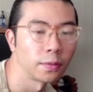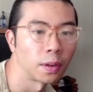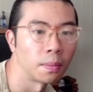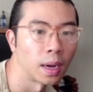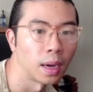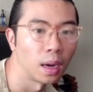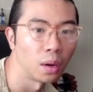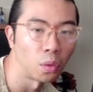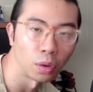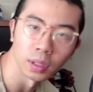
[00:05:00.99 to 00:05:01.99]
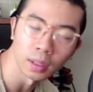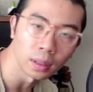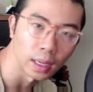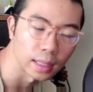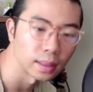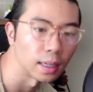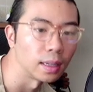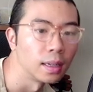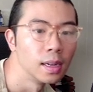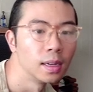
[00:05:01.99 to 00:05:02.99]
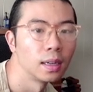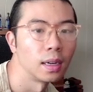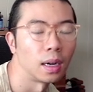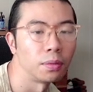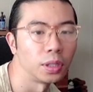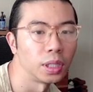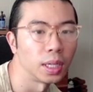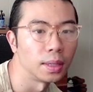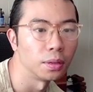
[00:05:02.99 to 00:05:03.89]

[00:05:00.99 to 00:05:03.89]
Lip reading: from my award dinner last night. I appreciate you